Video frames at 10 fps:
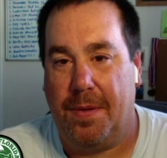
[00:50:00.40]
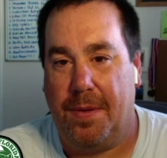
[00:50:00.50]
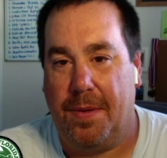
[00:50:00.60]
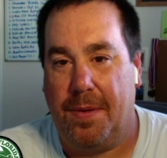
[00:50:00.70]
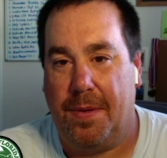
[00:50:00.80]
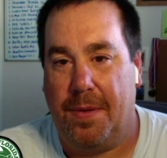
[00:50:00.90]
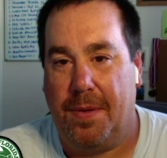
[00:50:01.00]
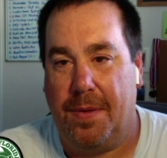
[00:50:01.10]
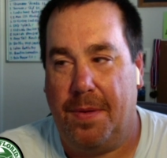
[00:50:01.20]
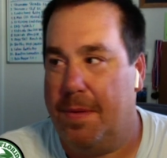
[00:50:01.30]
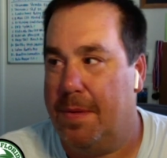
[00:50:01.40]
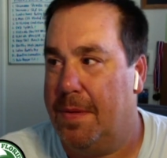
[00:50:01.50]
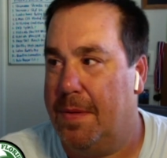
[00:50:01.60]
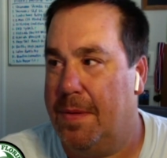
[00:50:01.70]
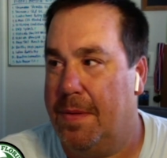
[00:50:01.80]

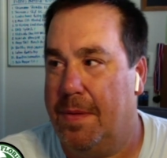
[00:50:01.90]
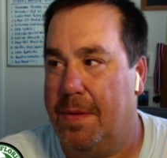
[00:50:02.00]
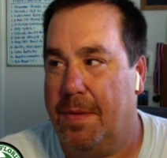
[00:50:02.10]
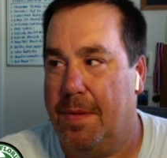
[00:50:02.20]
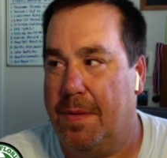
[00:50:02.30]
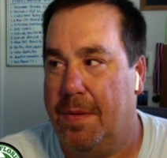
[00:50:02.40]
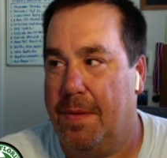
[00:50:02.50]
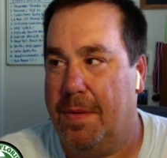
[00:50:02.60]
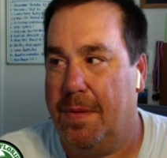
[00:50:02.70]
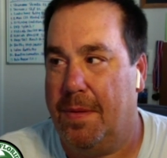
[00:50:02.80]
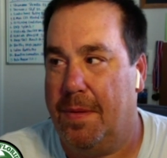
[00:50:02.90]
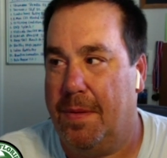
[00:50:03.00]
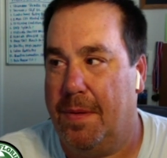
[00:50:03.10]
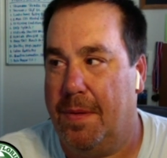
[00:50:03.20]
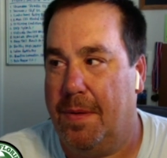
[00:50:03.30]

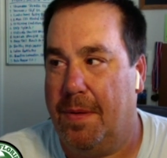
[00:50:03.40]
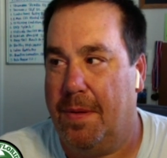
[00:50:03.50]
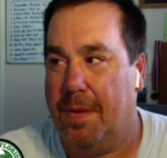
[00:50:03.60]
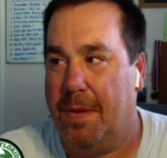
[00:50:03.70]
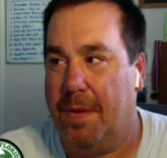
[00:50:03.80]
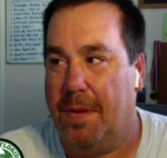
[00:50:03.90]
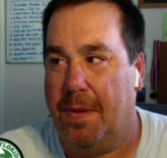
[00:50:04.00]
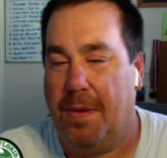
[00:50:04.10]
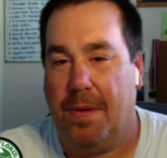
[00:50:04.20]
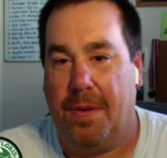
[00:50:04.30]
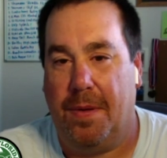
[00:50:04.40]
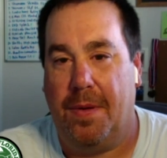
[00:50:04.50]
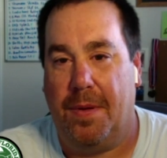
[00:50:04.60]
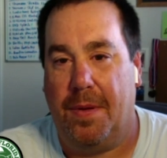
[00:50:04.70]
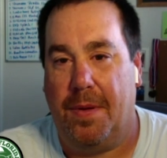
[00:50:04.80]

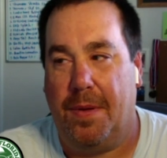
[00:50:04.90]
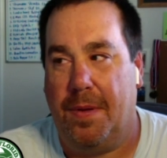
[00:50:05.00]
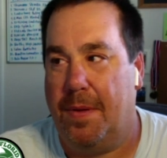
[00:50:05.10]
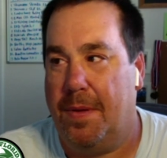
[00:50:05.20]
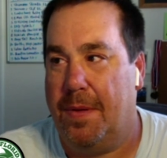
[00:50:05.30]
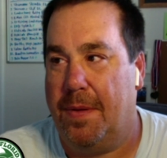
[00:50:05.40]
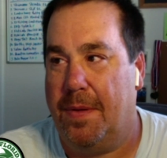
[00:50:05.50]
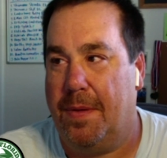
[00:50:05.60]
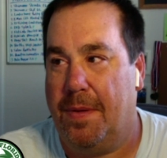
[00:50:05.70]
This person isn't speaking.